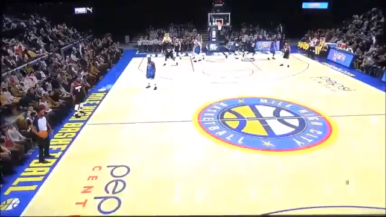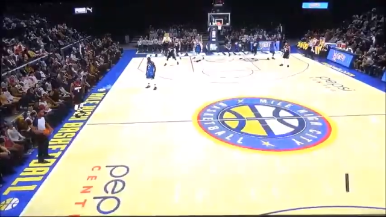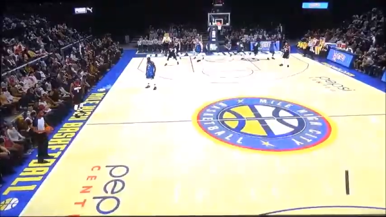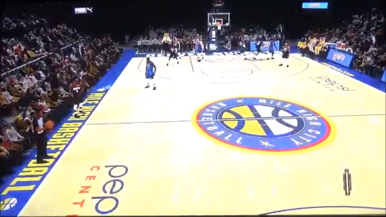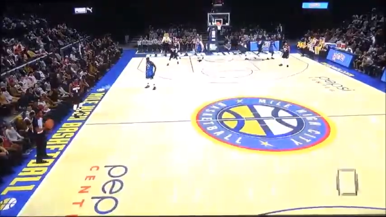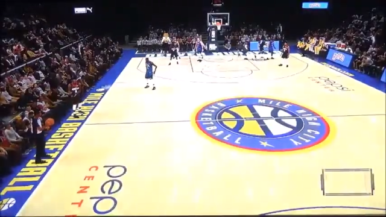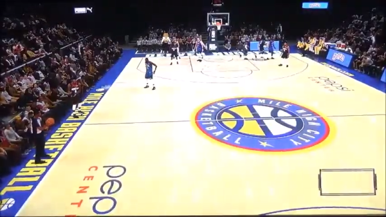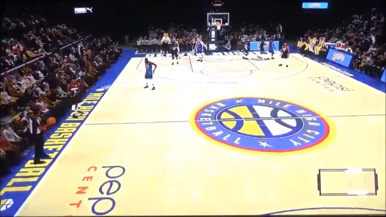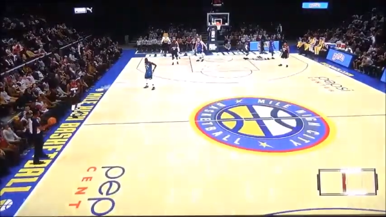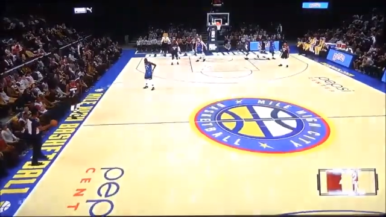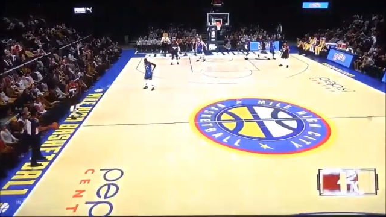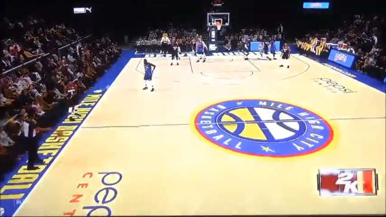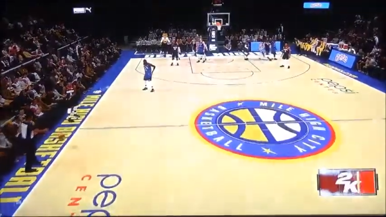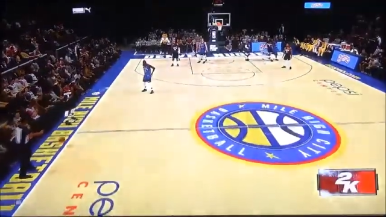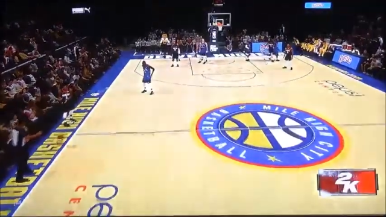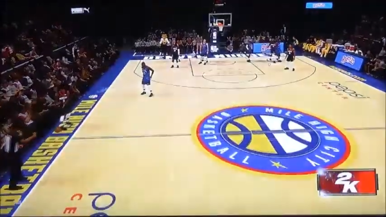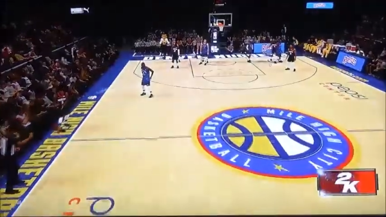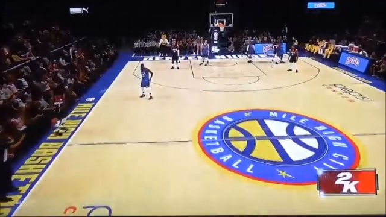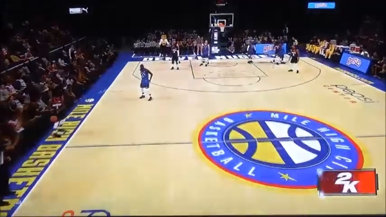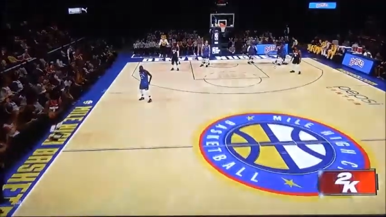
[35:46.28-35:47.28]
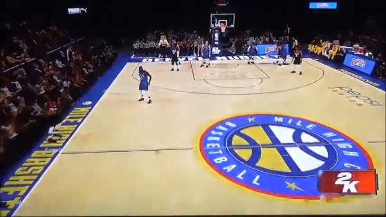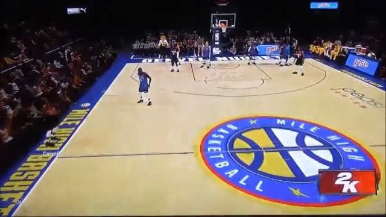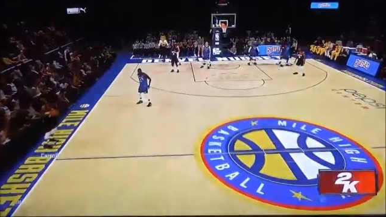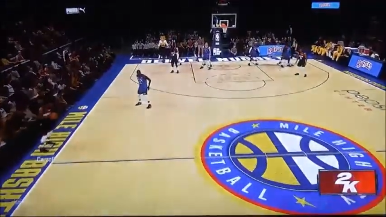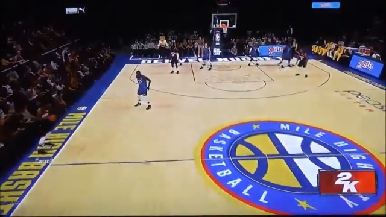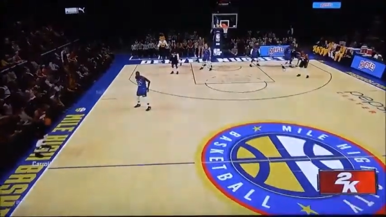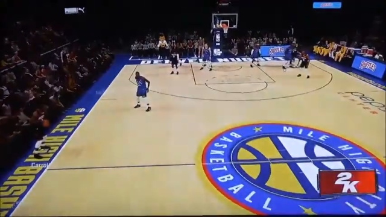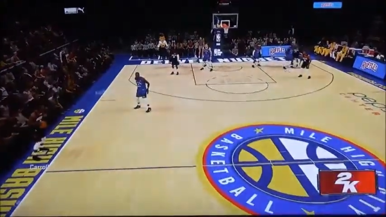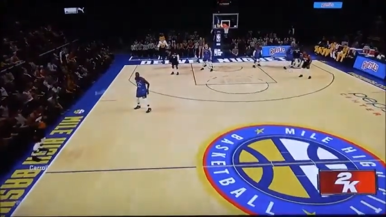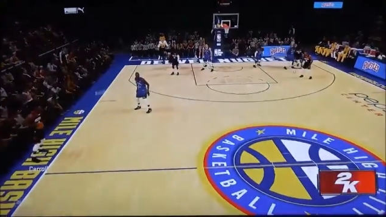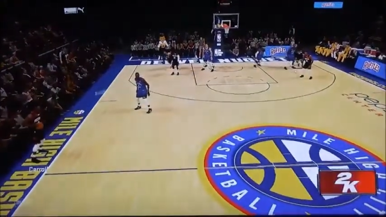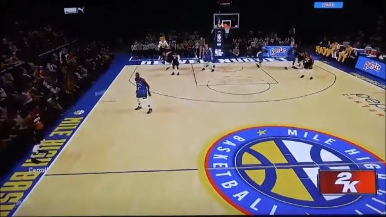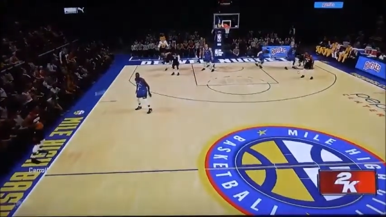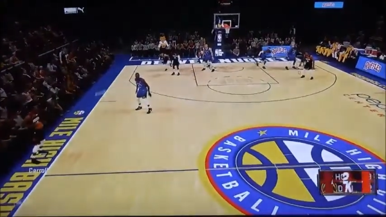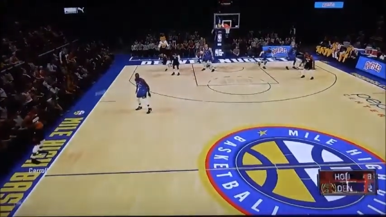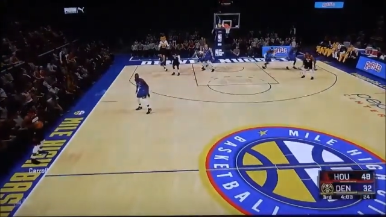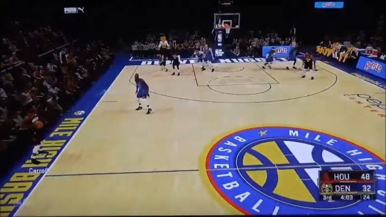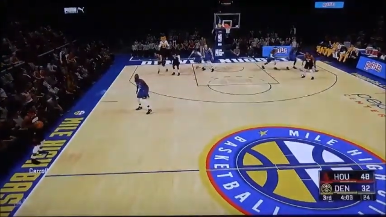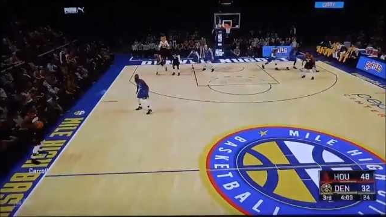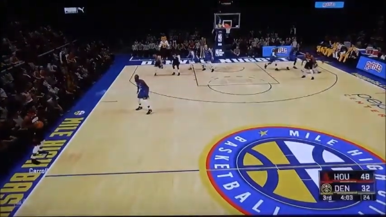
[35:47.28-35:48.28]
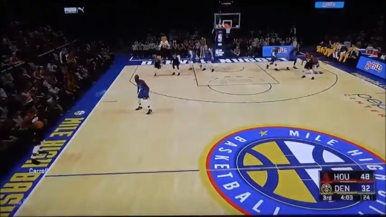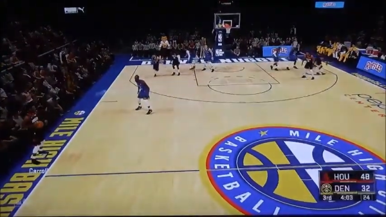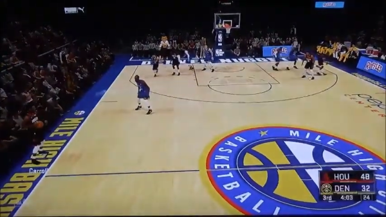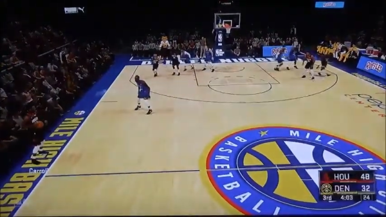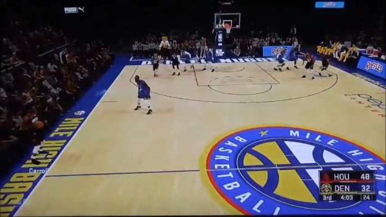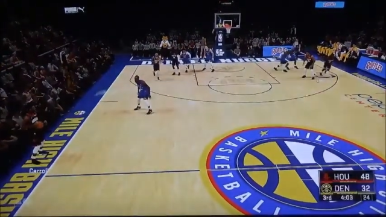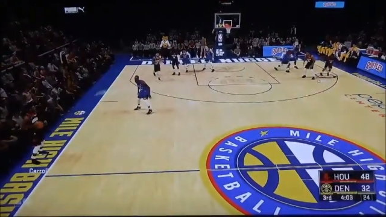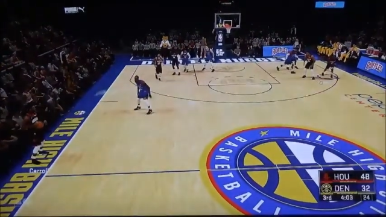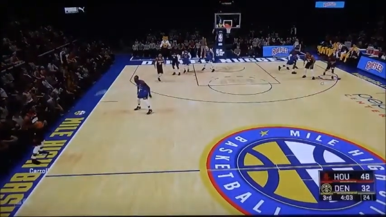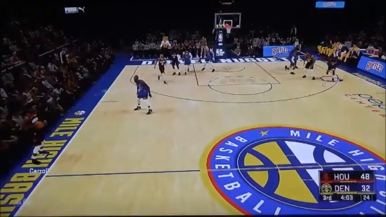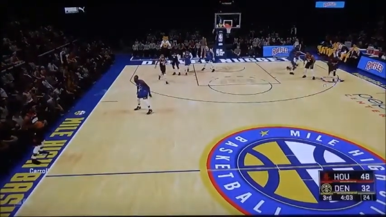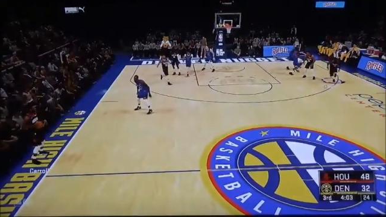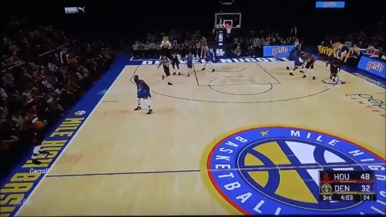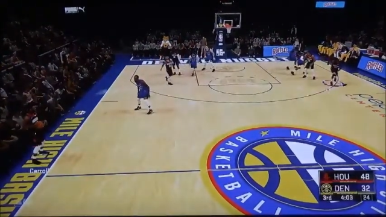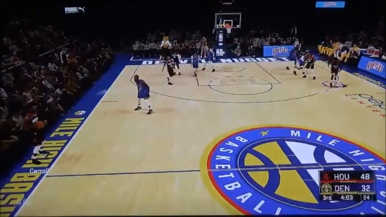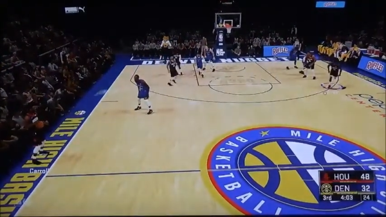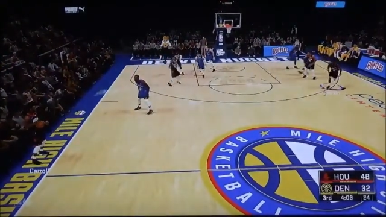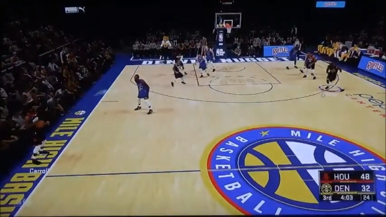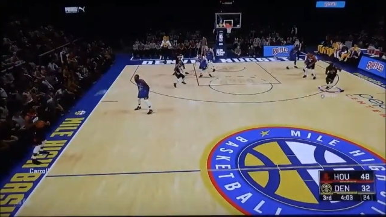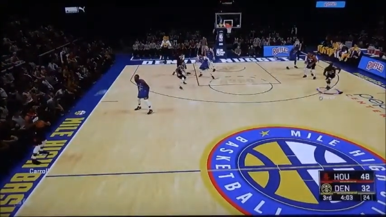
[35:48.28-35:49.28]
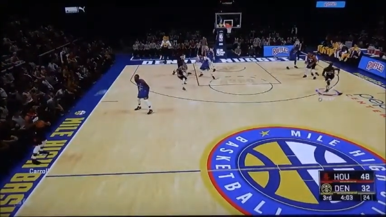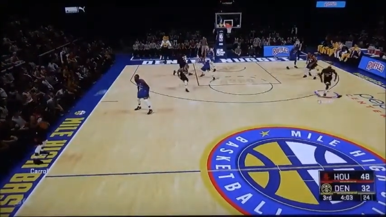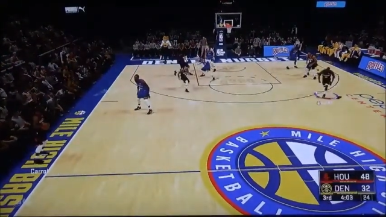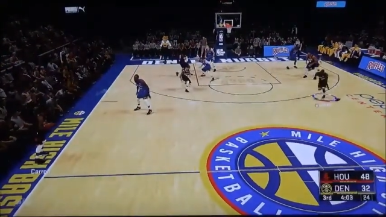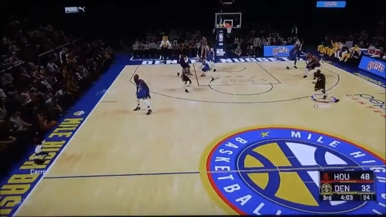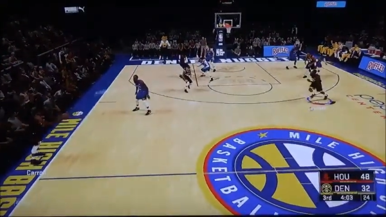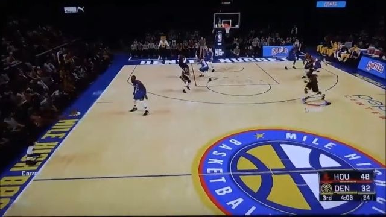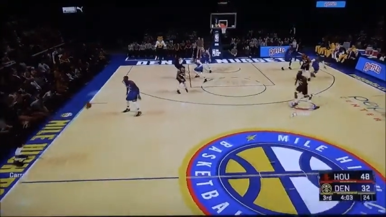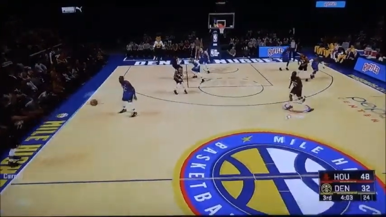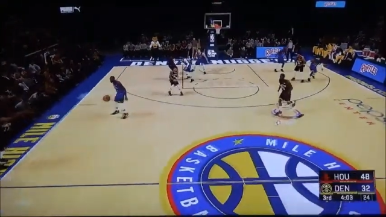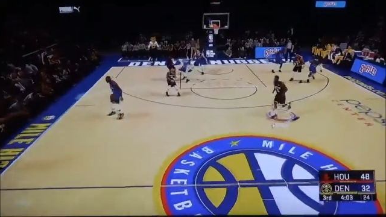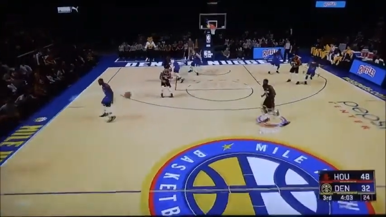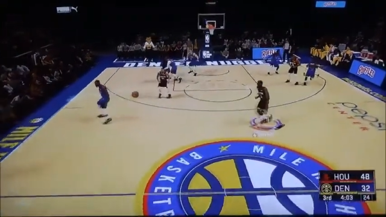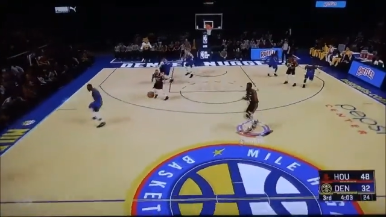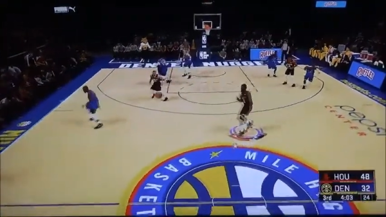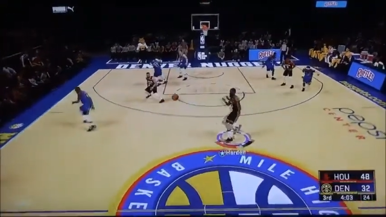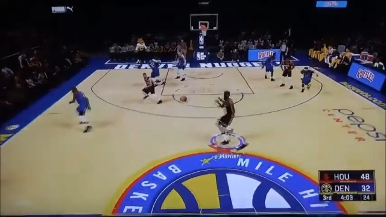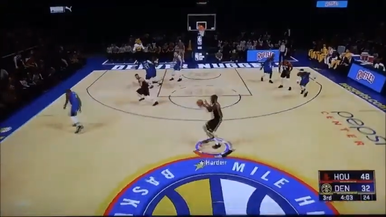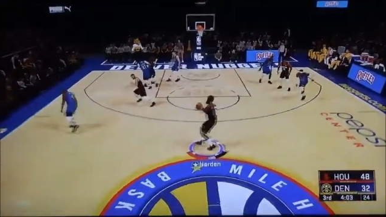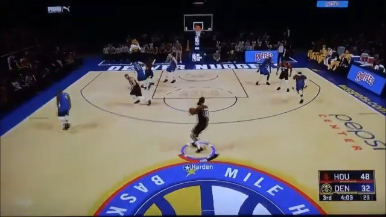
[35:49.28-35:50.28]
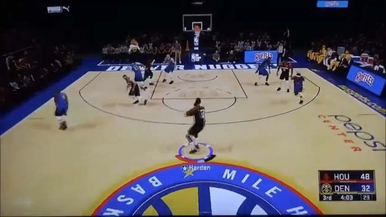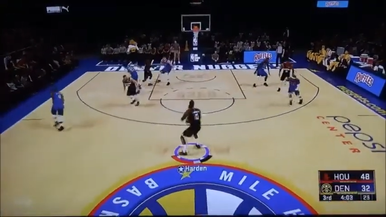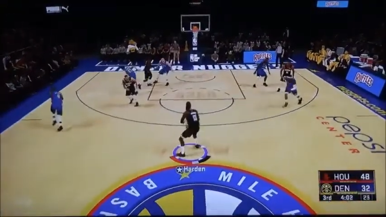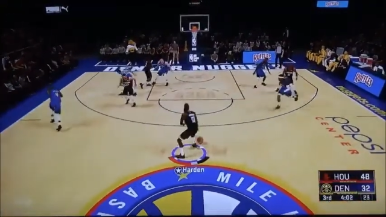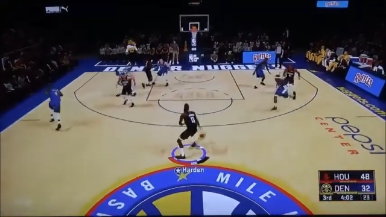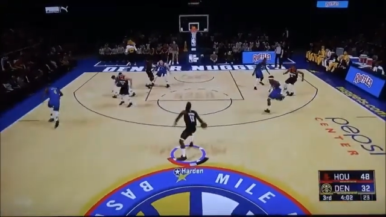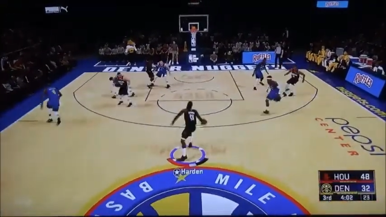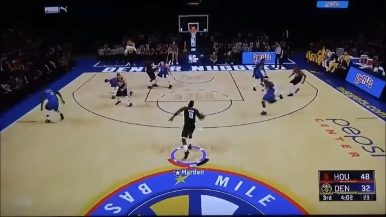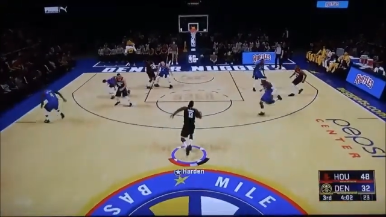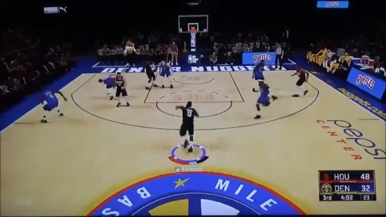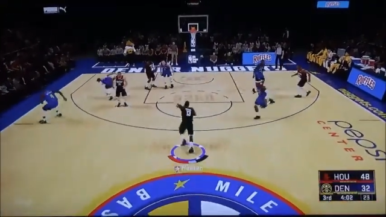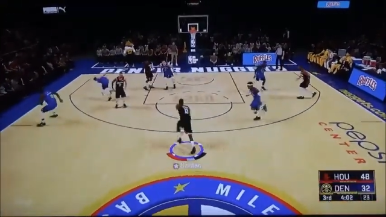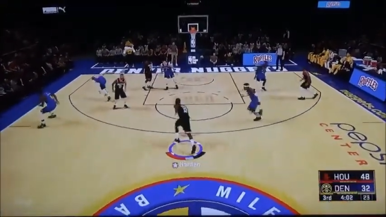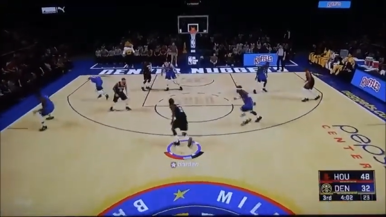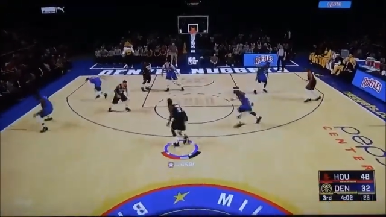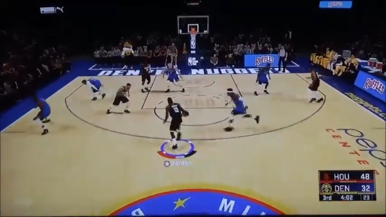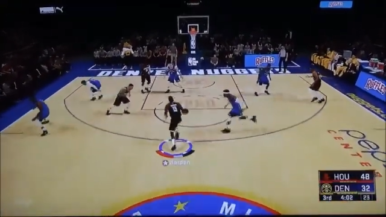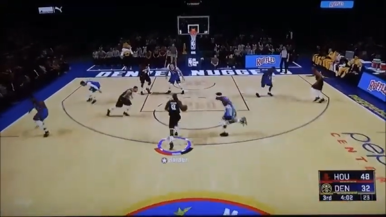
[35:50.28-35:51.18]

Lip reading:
[unreadable: no face in view]